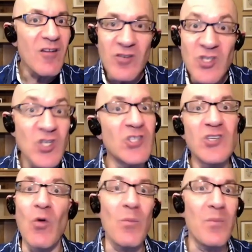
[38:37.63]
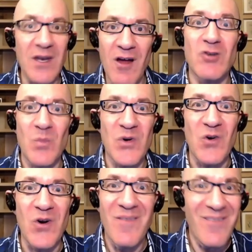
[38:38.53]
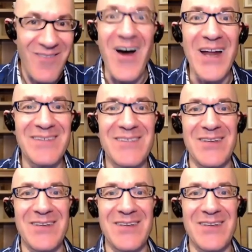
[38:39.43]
just don't be an entrepreneur, honestly.